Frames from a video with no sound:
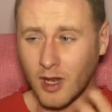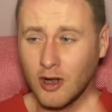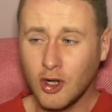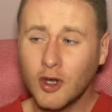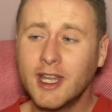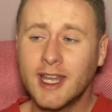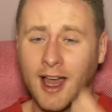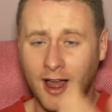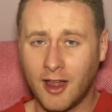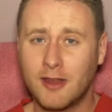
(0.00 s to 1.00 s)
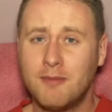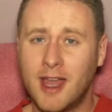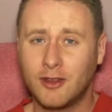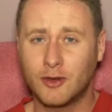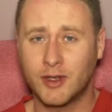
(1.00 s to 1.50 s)
looking at other
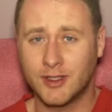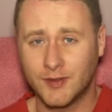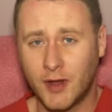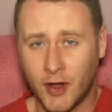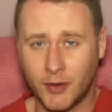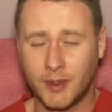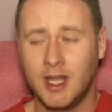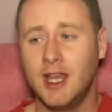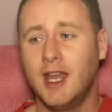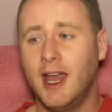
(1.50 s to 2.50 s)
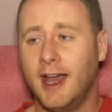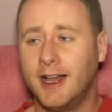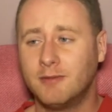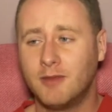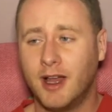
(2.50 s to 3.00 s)
men through his phone,
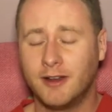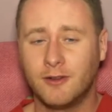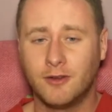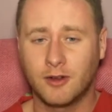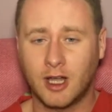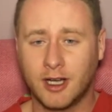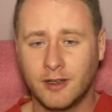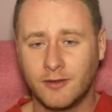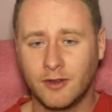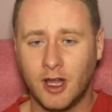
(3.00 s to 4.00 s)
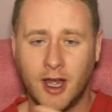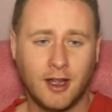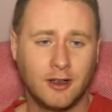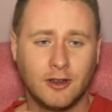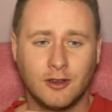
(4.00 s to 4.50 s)
and kind of
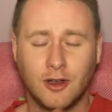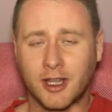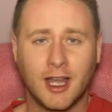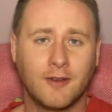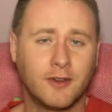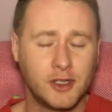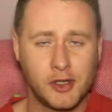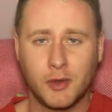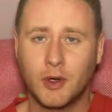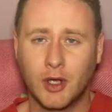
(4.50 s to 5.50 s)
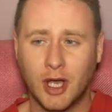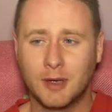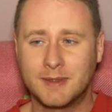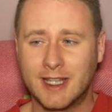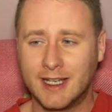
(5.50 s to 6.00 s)
looking out for new
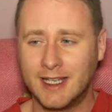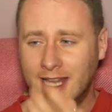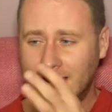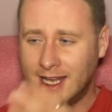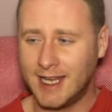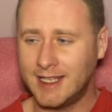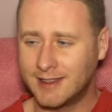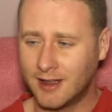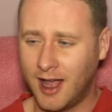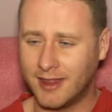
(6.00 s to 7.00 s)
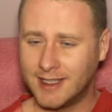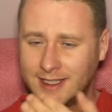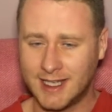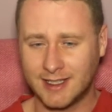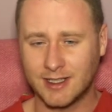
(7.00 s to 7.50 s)
hookups, and he's at this
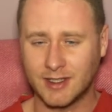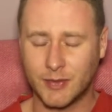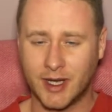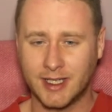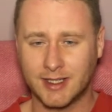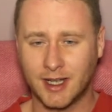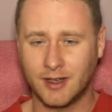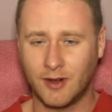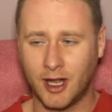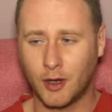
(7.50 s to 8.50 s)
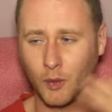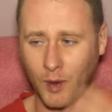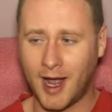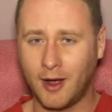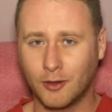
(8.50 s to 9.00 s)
distance where he's kind of like,
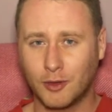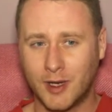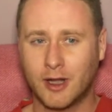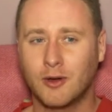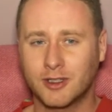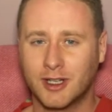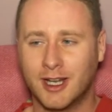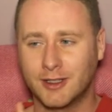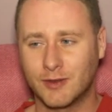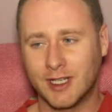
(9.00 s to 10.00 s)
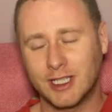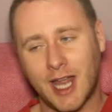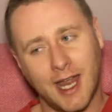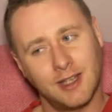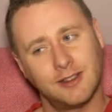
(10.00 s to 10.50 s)
wow, queer culture has really
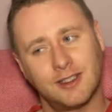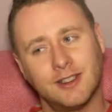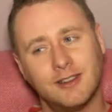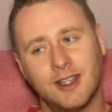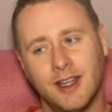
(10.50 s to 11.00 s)
changed, and